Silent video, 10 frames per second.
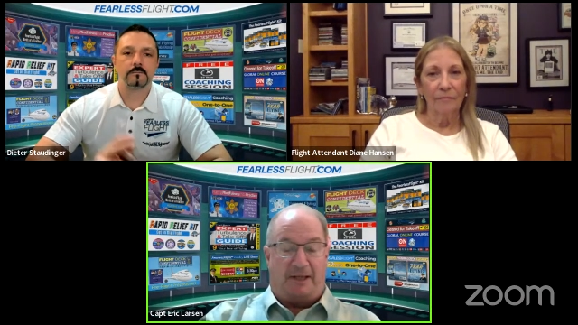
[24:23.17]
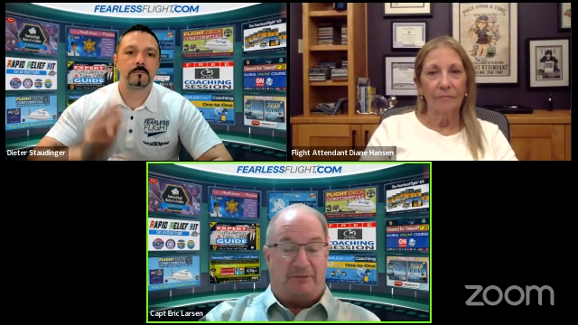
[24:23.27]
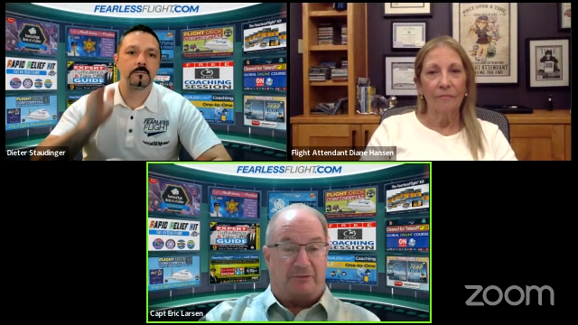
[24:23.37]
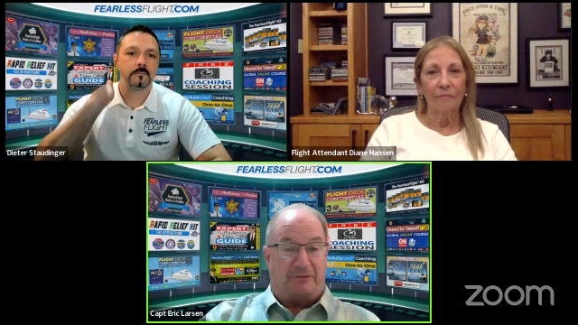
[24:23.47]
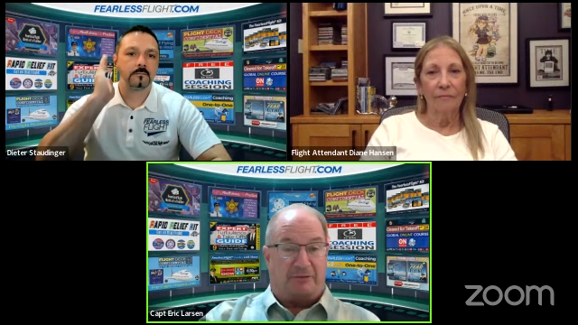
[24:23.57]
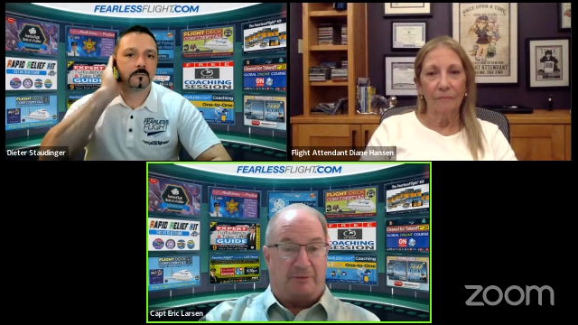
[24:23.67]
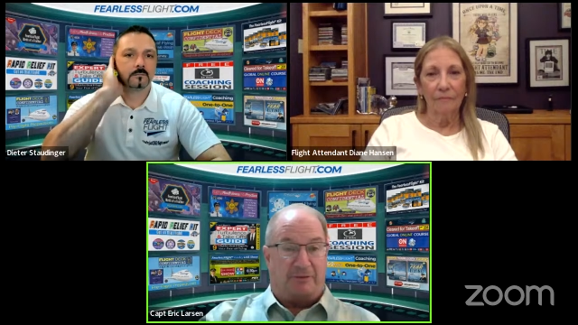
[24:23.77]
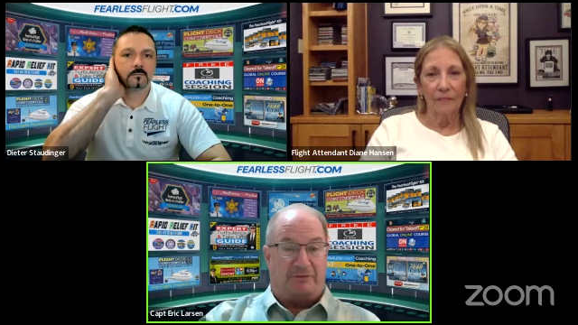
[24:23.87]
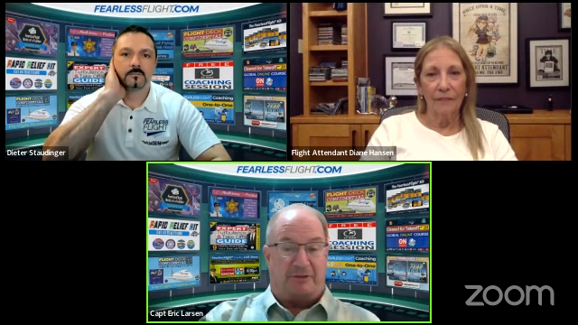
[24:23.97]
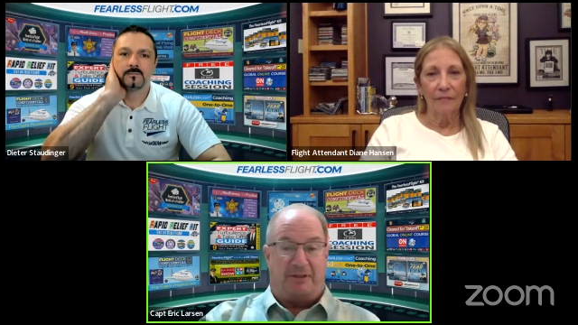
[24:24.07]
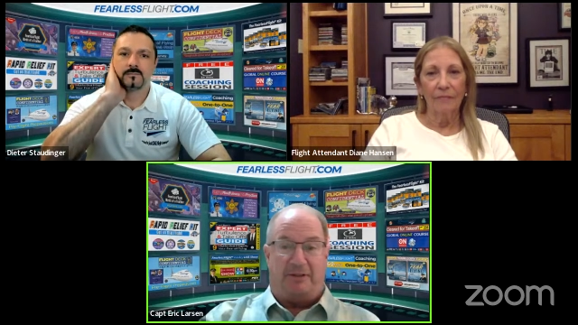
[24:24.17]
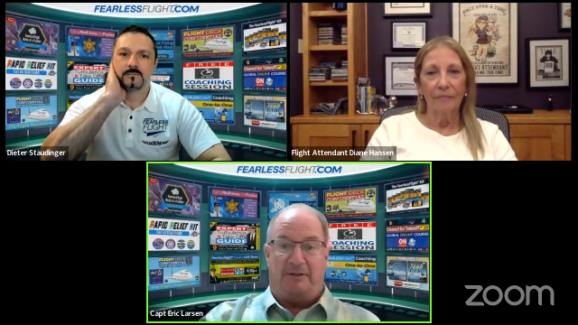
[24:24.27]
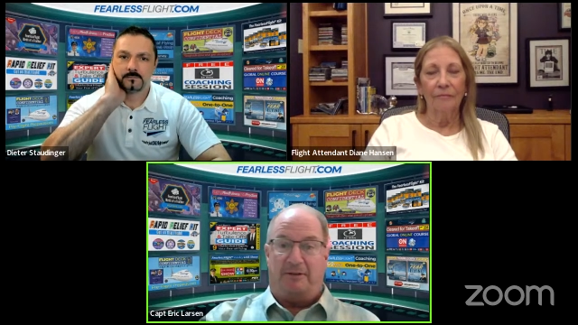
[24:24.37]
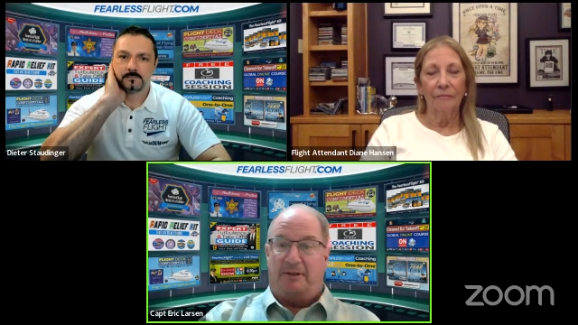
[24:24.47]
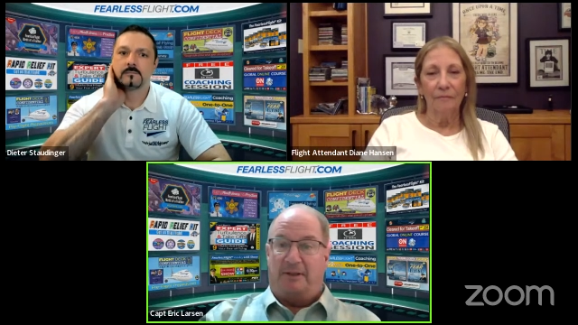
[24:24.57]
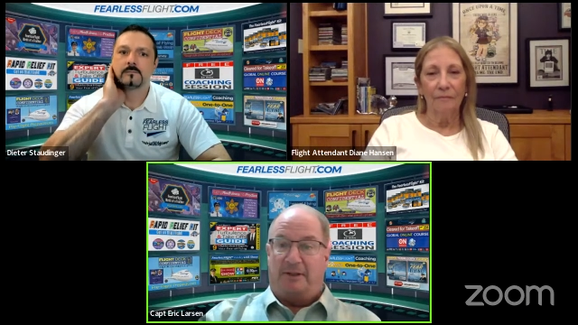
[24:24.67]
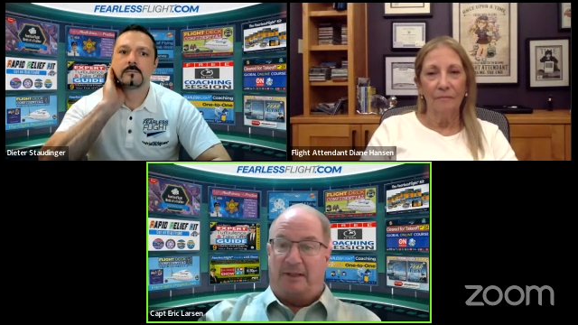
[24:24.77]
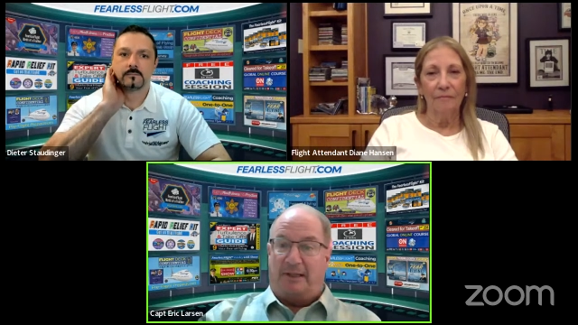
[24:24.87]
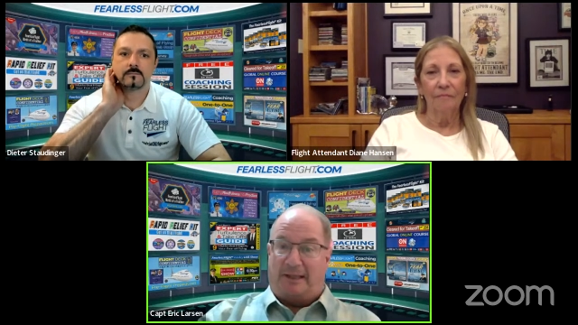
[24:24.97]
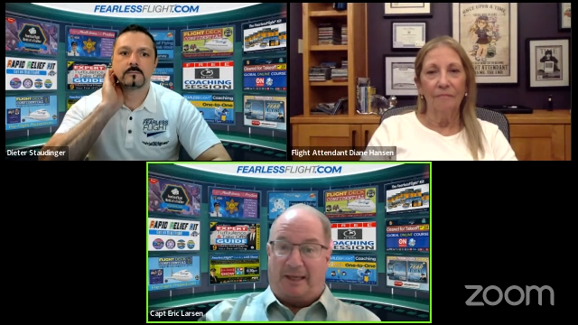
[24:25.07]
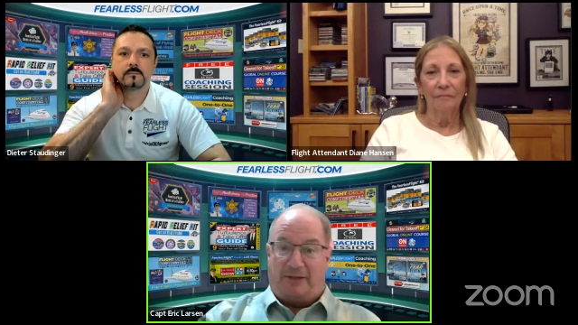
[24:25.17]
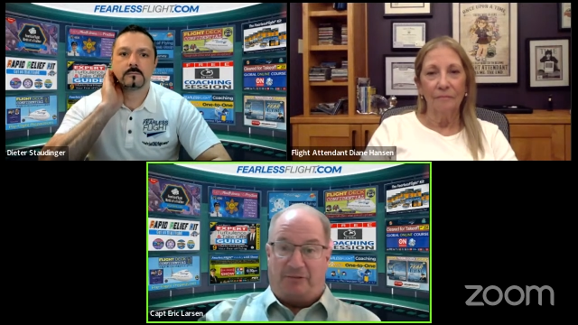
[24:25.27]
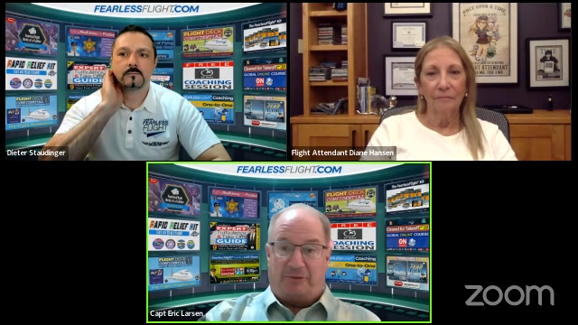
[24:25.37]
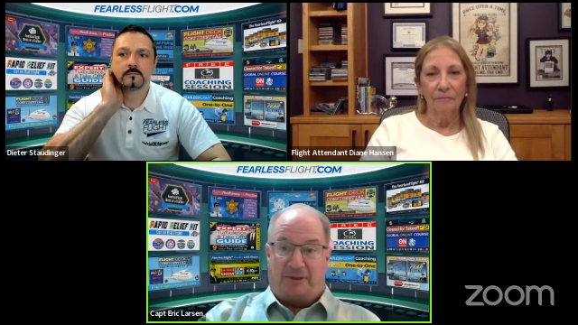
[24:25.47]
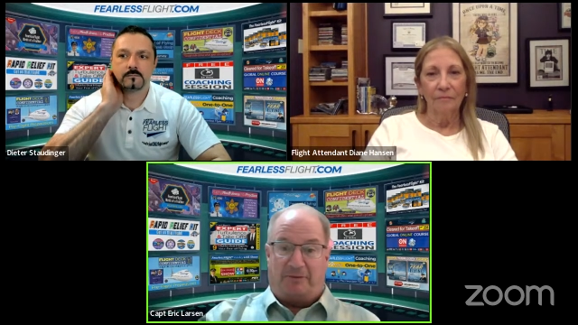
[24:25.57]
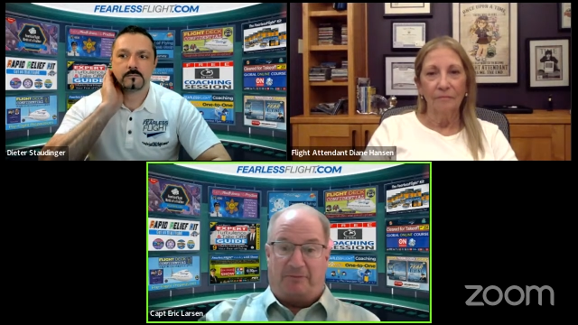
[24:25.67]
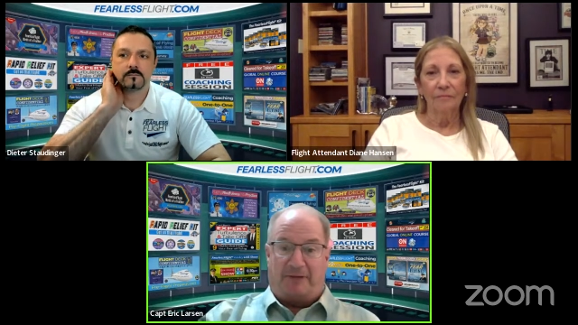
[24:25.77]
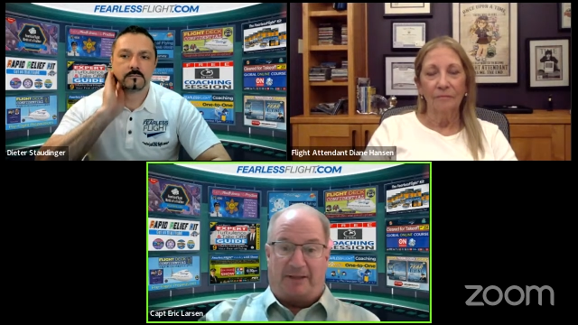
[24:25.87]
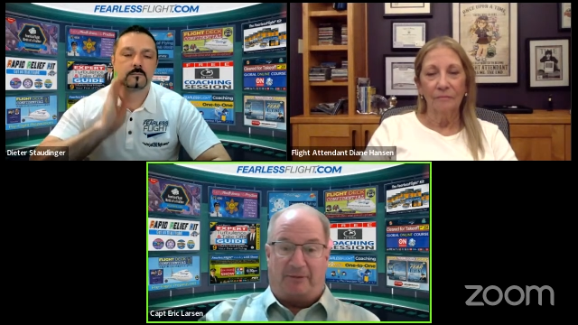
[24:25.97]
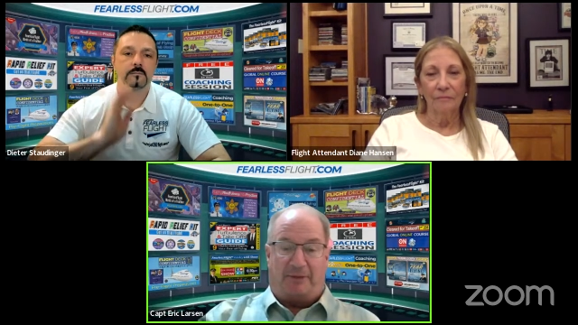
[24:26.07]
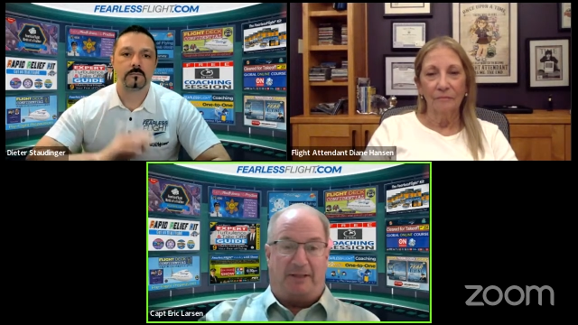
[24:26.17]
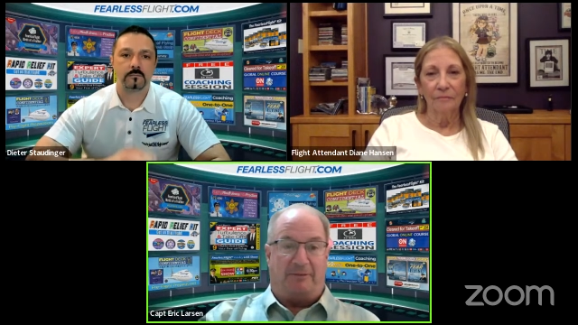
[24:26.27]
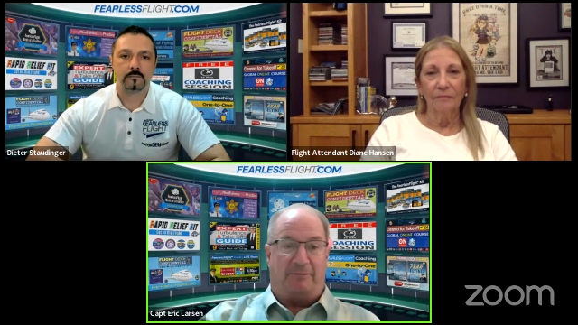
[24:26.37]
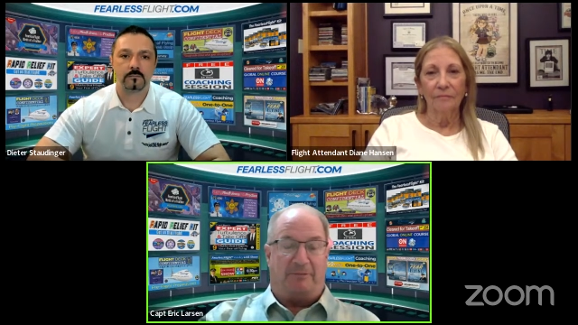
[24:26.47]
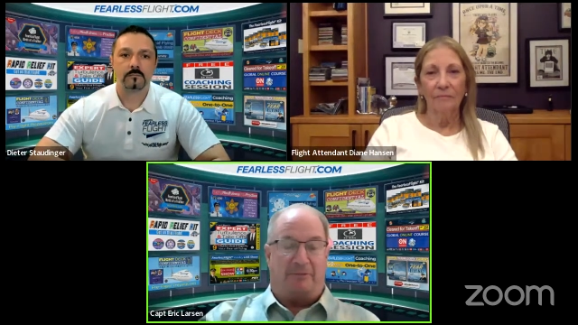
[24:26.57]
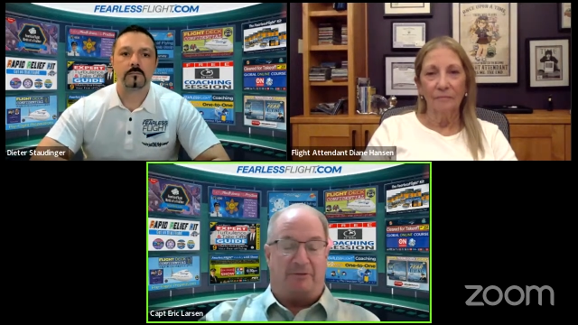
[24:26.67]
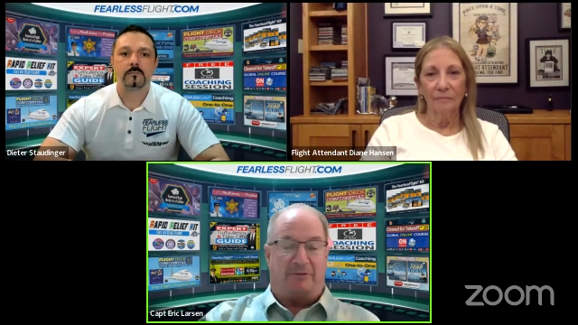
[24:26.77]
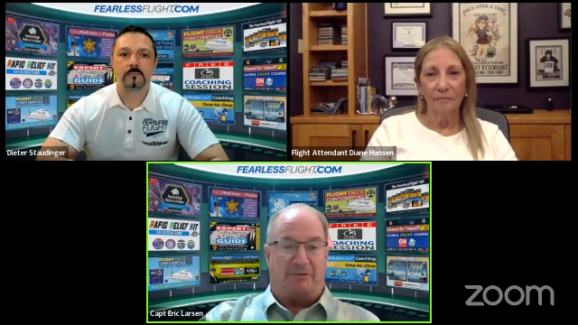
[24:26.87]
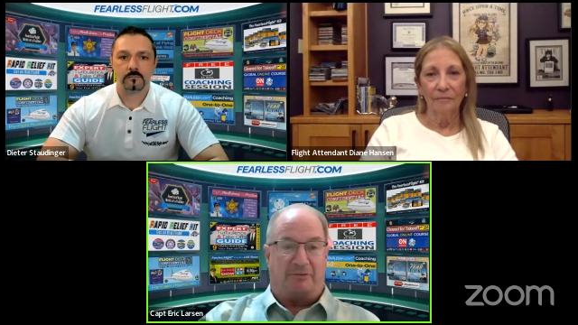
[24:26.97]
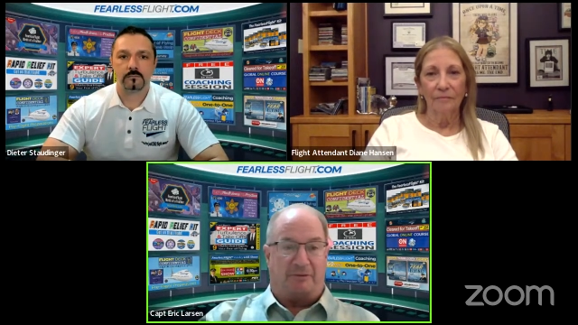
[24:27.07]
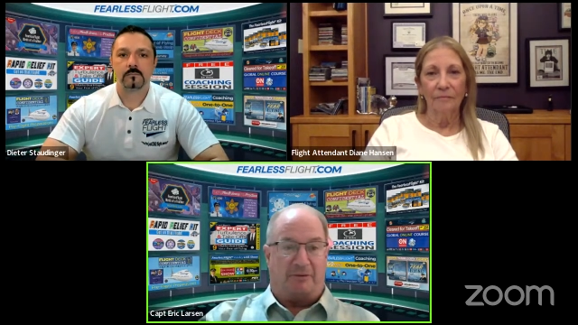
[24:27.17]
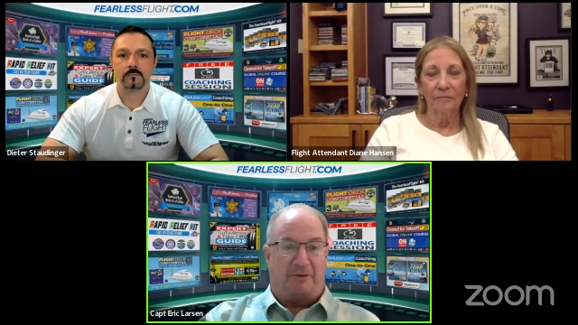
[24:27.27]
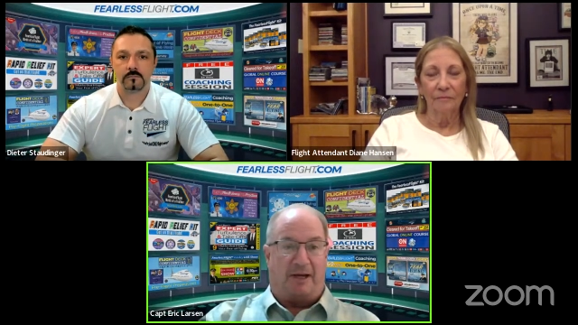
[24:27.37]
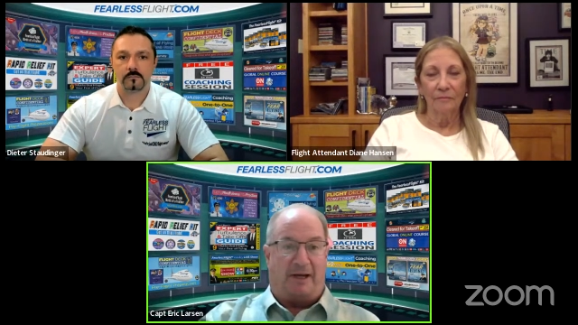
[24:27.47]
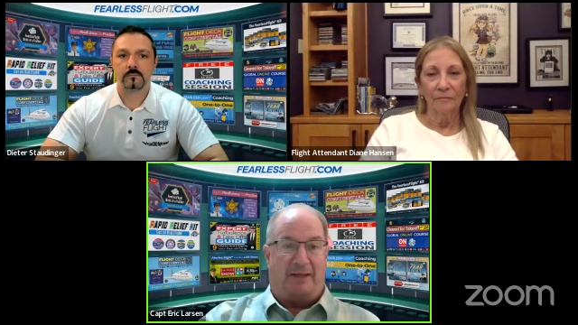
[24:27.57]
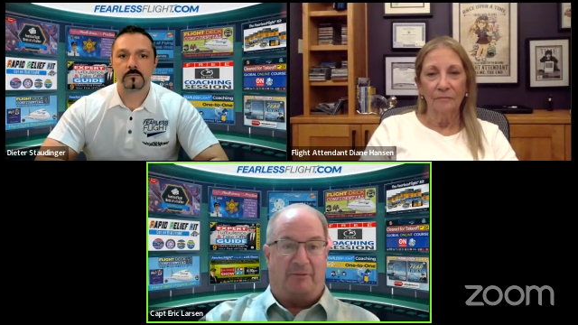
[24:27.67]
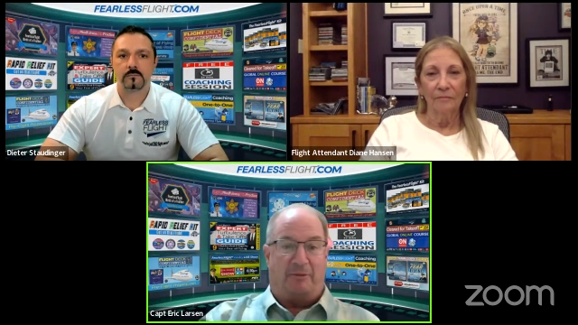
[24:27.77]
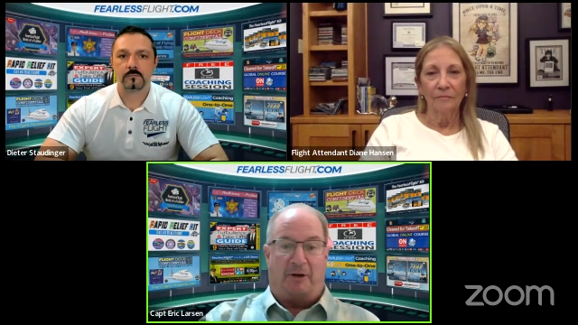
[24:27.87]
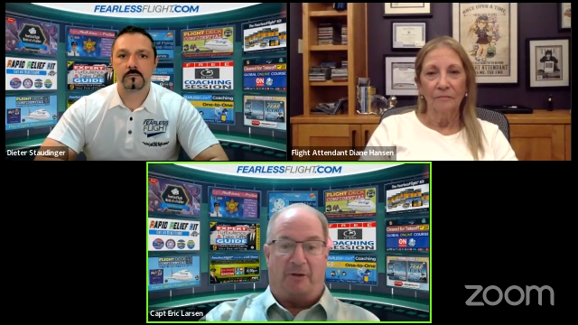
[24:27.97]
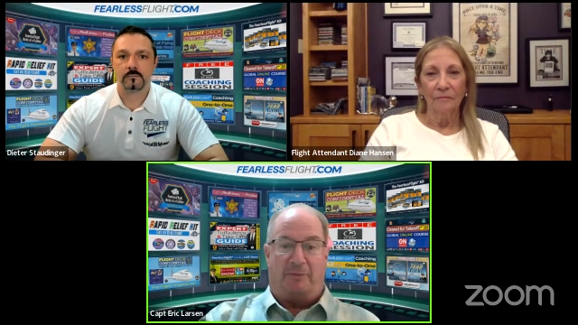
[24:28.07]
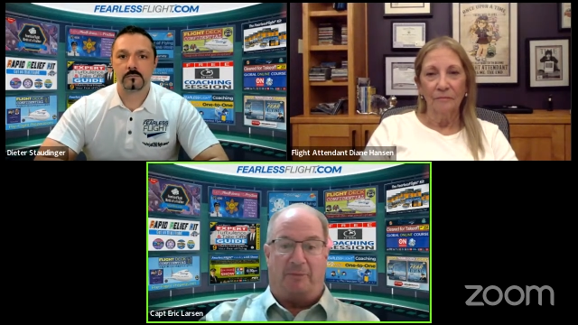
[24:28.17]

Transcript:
Speaker 1: case there's an emergency, in case you had to evacuate, which is highly remote.